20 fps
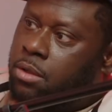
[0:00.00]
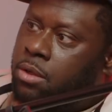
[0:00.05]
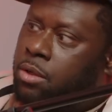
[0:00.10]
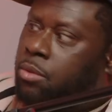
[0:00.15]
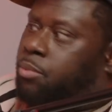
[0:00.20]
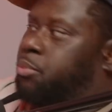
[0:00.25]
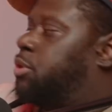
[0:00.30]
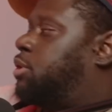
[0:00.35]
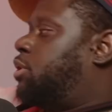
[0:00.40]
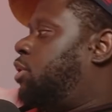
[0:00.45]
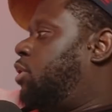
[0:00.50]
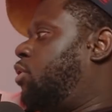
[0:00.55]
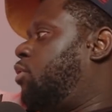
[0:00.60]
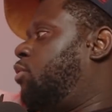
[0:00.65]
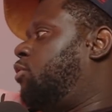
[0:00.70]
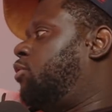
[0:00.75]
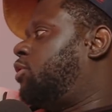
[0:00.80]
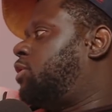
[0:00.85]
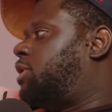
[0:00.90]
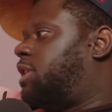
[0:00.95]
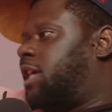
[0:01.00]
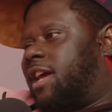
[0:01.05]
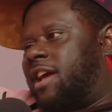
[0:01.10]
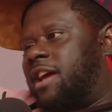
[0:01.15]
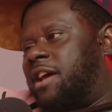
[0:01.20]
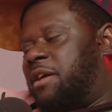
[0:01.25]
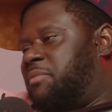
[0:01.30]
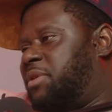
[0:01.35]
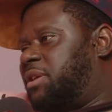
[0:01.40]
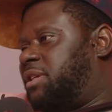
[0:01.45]
Put the little chicken
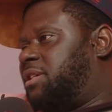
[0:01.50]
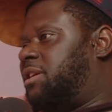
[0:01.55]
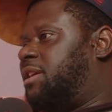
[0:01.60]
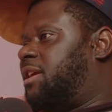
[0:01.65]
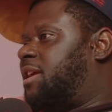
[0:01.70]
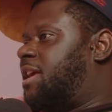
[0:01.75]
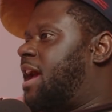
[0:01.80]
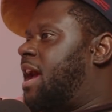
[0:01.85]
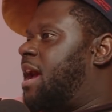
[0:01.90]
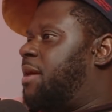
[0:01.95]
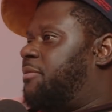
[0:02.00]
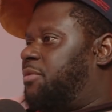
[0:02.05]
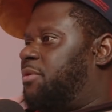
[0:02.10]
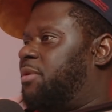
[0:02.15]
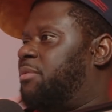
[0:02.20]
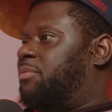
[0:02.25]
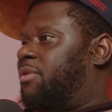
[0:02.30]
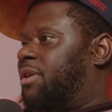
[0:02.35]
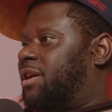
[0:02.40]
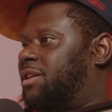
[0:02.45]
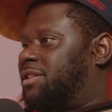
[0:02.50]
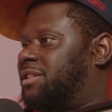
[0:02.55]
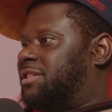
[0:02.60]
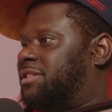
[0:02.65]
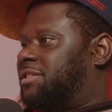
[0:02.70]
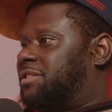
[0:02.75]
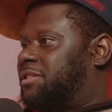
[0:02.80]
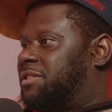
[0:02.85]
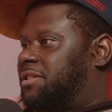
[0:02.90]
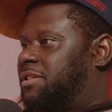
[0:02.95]
head bitch in the cab from the projects.